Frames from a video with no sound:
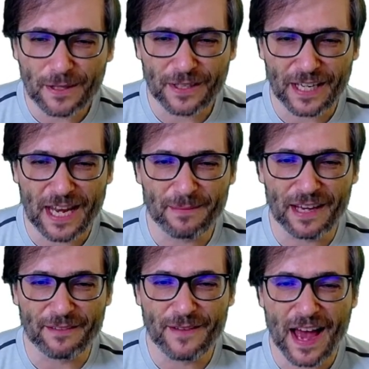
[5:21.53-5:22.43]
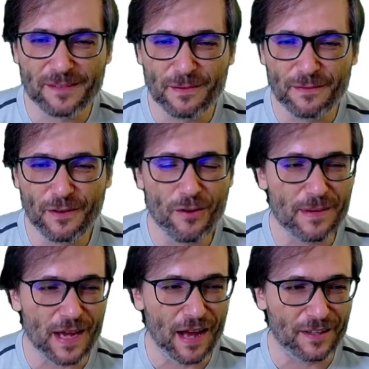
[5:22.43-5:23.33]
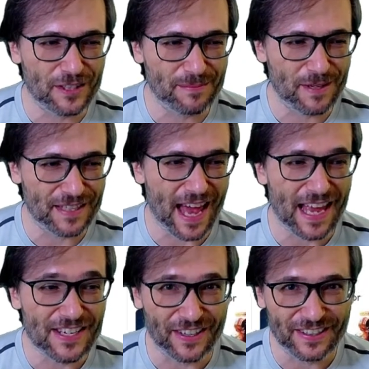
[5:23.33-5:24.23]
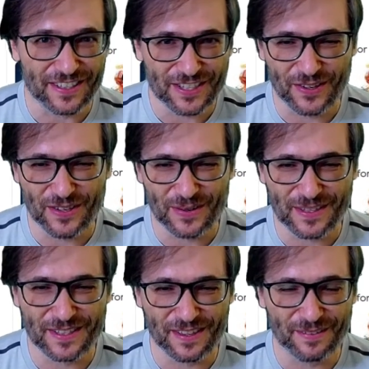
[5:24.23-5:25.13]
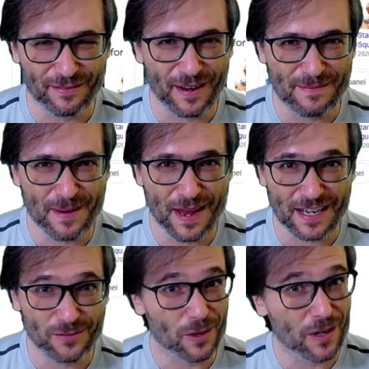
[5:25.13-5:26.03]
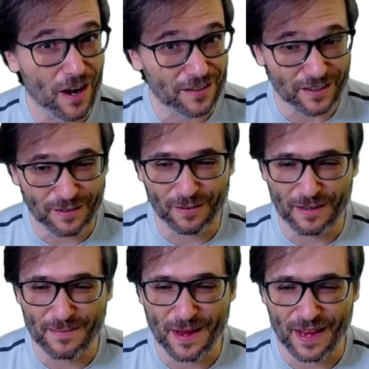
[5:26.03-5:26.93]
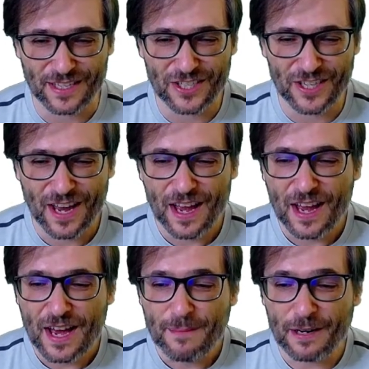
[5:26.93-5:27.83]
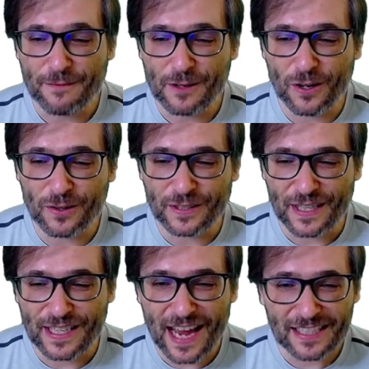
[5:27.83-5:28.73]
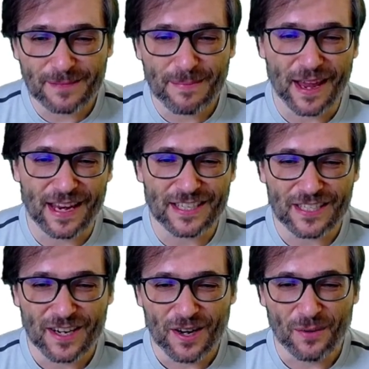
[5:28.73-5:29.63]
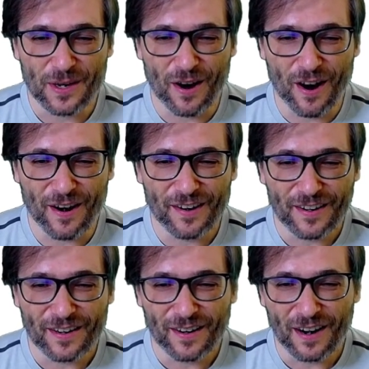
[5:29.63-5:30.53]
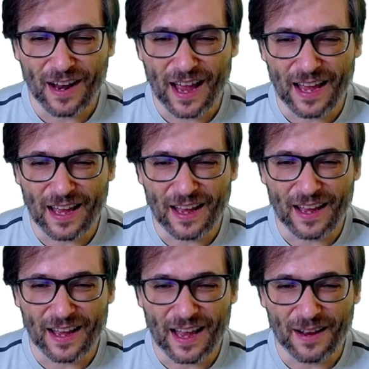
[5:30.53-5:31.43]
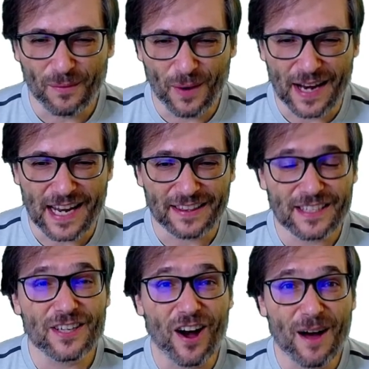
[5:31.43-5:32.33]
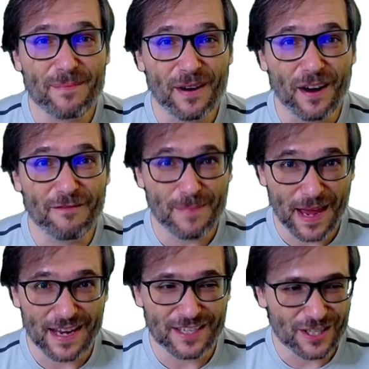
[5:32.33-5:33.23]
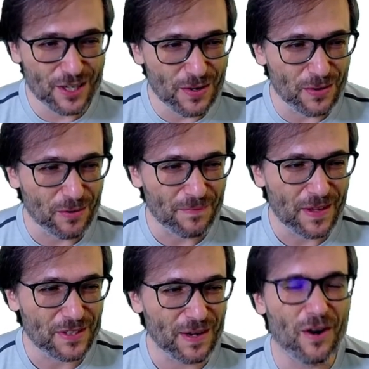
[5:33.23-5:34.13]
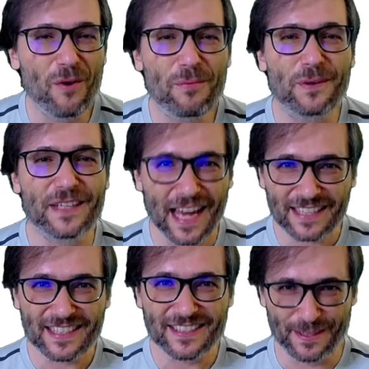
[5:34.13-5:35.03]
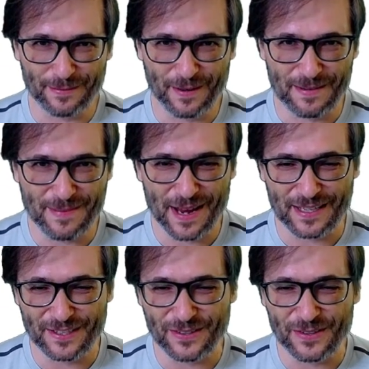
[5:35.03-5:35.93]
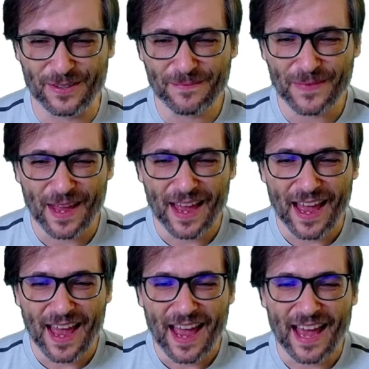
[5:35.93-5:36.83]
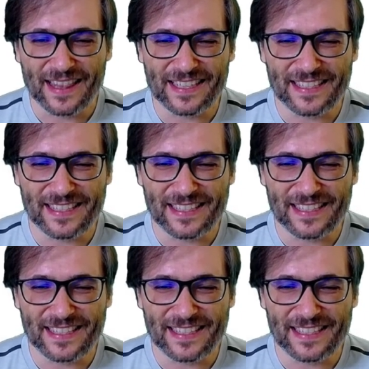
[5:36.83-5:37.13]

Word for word: game like Phasmophobia, I'll just press enter to show you it's the front page. We're not on the front page, but if you go to the next page, we are right at the top of page two. So I hope we'll get to the front page soon. And this